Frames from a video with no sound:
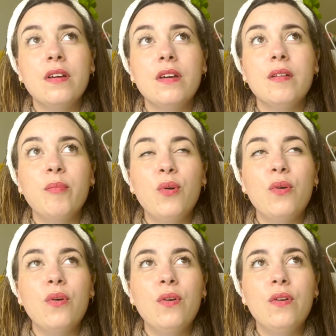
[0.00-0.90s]

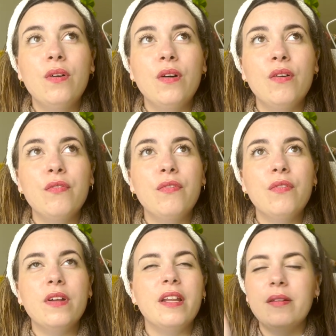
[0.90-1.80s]
more of,
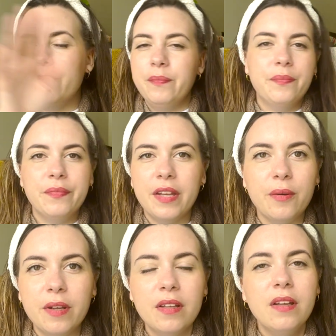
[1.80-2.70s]

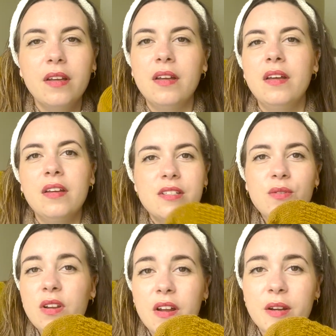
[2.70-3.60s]
anyway, it's all
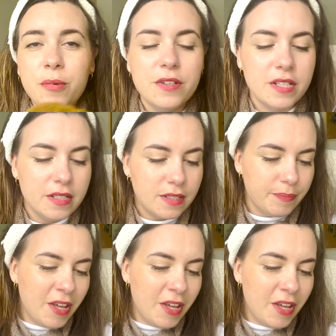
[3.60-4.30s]
a learning process.